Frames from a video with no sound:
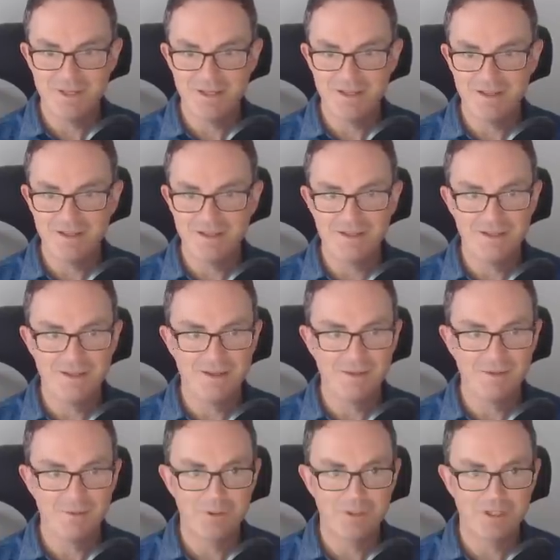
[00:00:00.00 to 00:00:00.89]

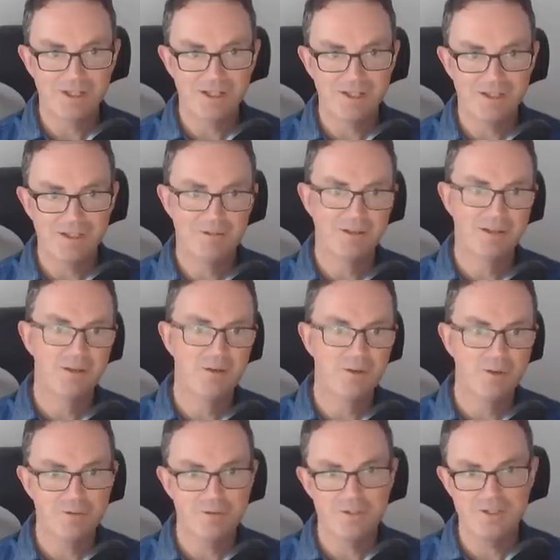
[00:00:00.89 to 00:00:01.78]
Uh, what color? I go
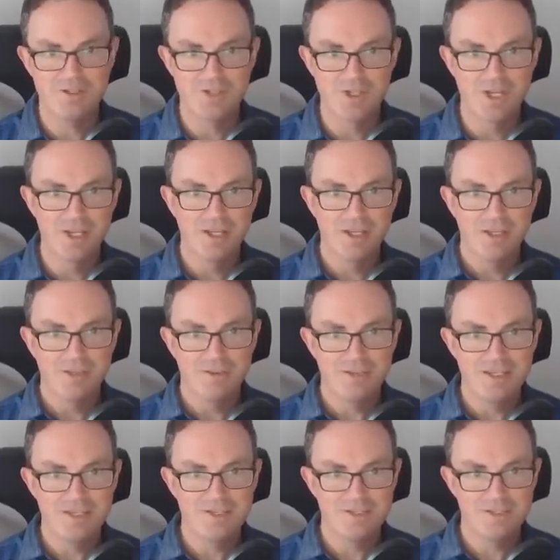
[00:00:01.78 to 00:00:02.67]
orange.
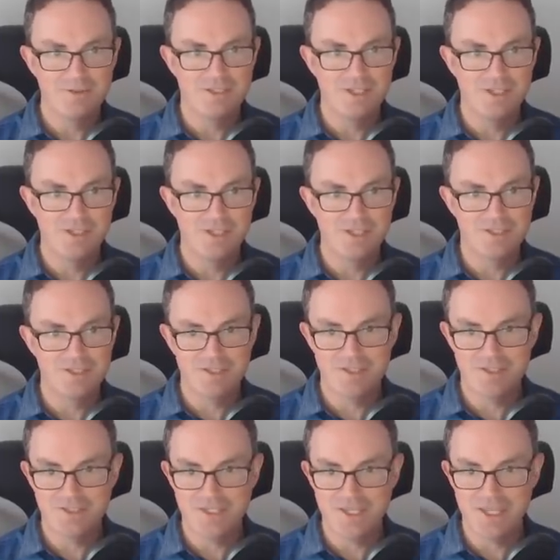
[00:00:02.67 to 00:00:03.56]
These two digits are
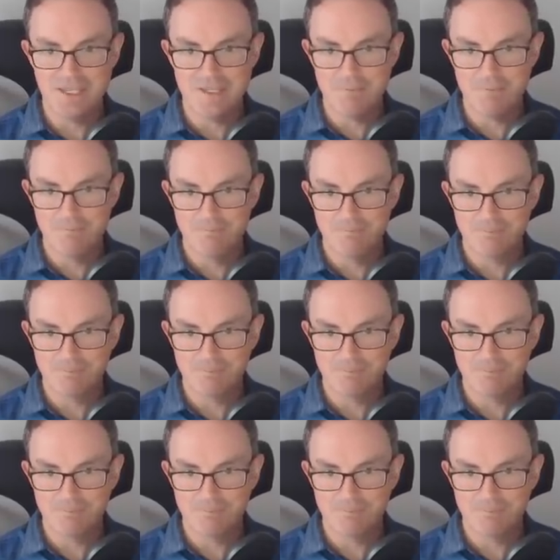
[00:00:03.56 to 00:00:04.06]
the same.